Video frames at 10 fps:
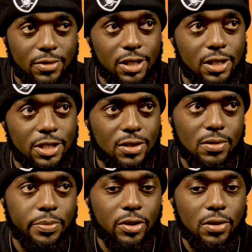Yeah, and the
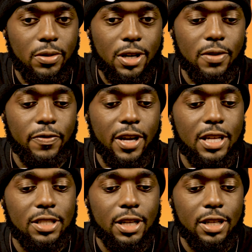song blew up kind of
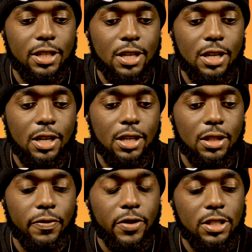fast. Like
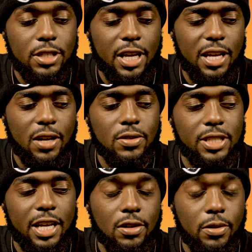the first day on
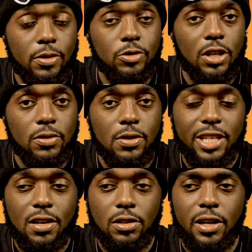SoundCloud, dropped it on
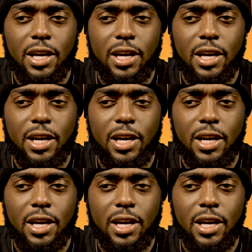SoundCloud.